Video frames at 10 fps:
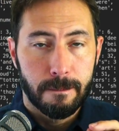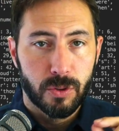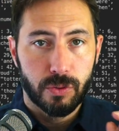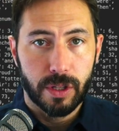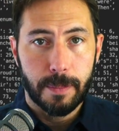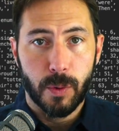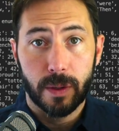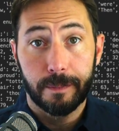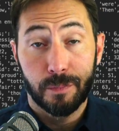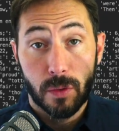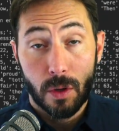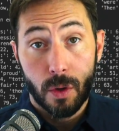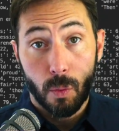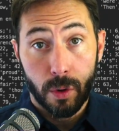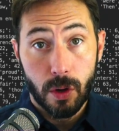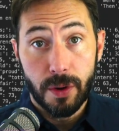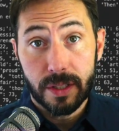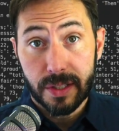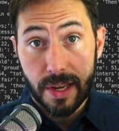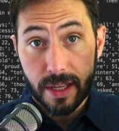This is really important. We're going
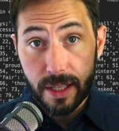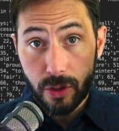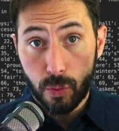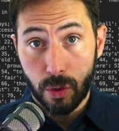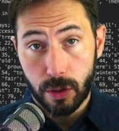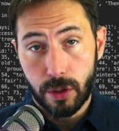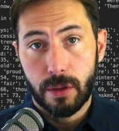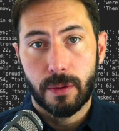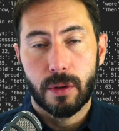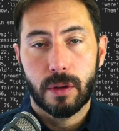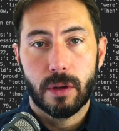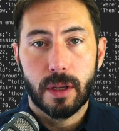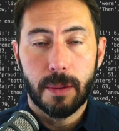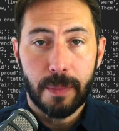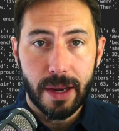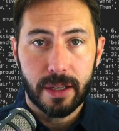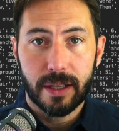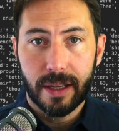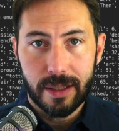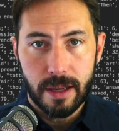to take each word, embed it
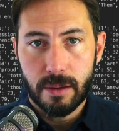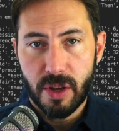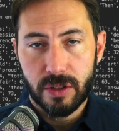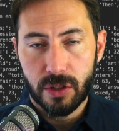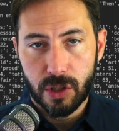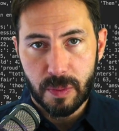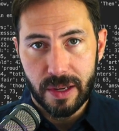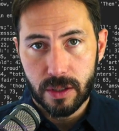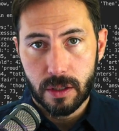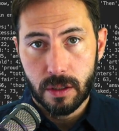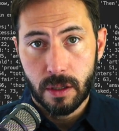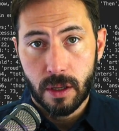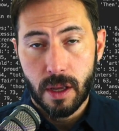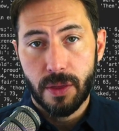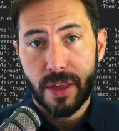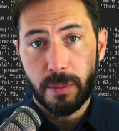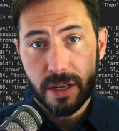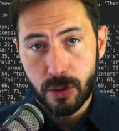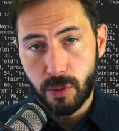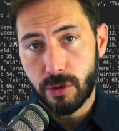in a 10 dimensional space. Then,
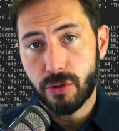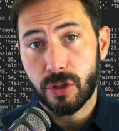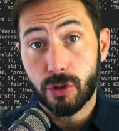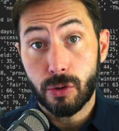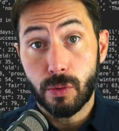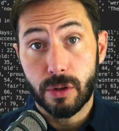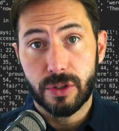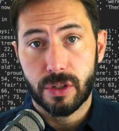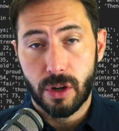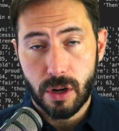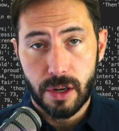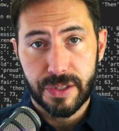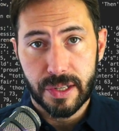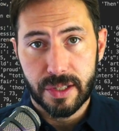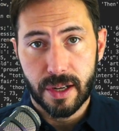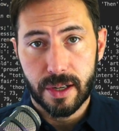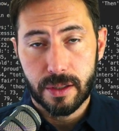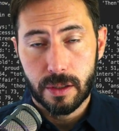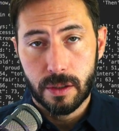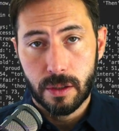because we're using two words as our context
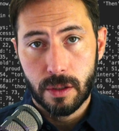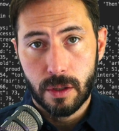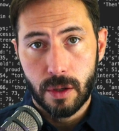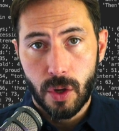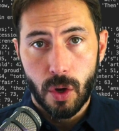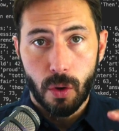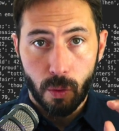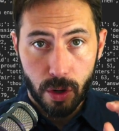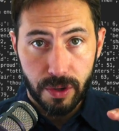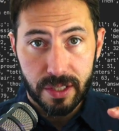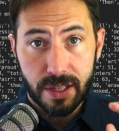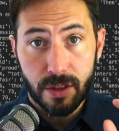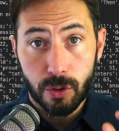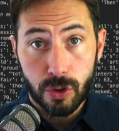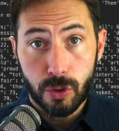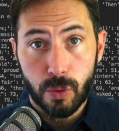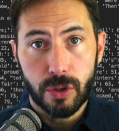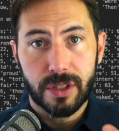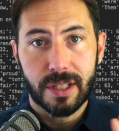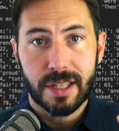size, we're going to take those two
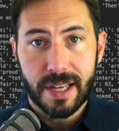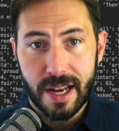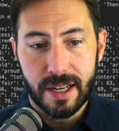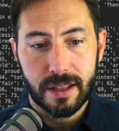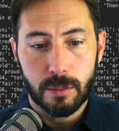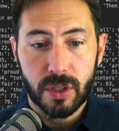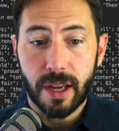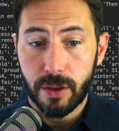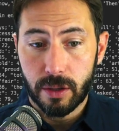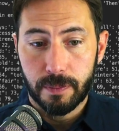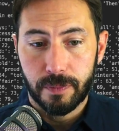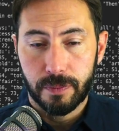words and concatenate them together